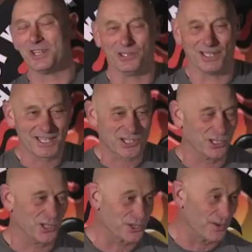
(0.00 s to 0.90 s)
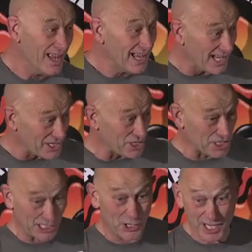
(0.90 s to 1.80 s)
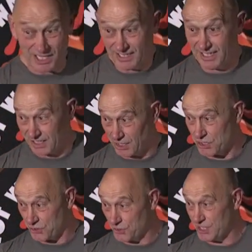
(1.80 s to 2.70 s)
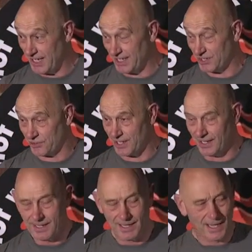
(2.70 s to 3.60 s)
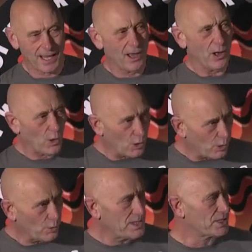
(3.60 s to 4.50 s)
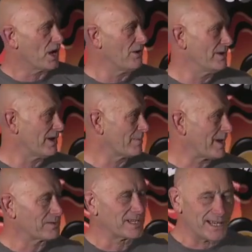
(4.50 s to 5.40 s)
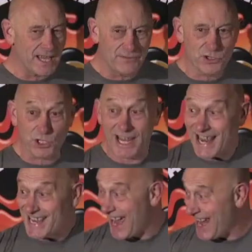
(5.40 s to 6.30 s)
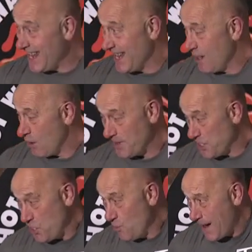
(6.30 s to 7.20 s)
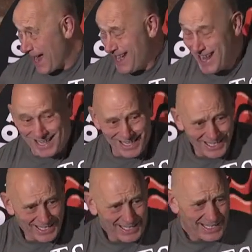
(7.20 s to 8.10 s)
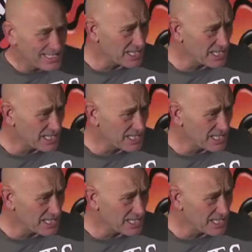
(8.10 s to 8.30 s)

all this sort of stuff. And she's a lawyer in the construction industry always going on about it, never should. And I get it, you know, I'm a new man. It's the